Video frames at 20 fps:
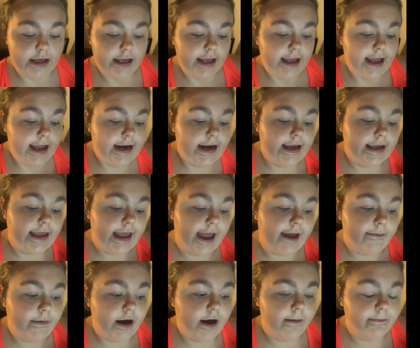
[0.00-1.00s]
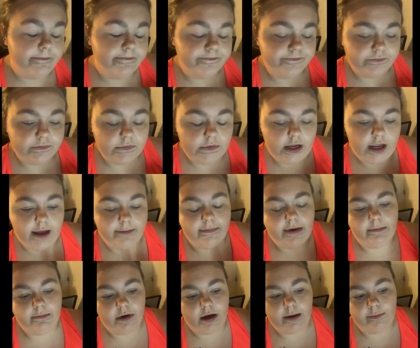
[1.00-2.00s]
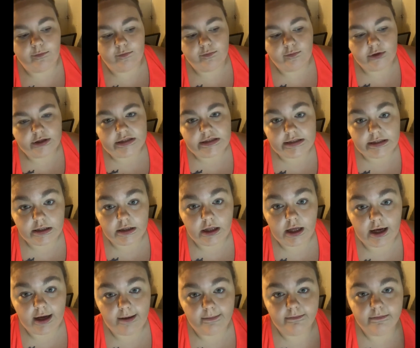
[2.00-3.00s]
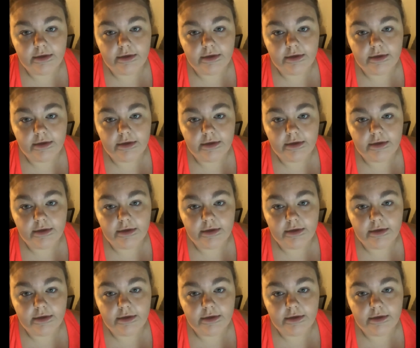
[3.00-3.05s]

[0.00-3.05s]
And I came up, and my mom was still up,